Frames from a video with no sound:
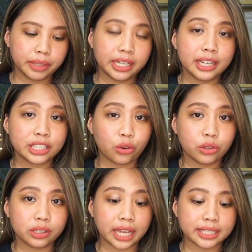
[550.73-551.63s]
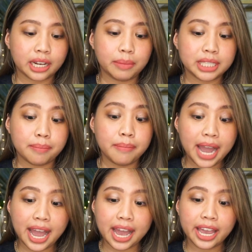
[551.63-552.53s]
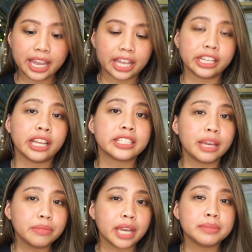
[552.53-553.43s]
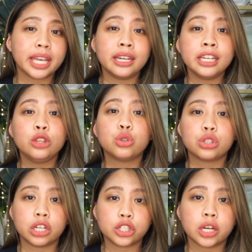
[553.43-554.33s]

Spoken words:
madalas akong nasa labas ng bahay and sometimes I need to touch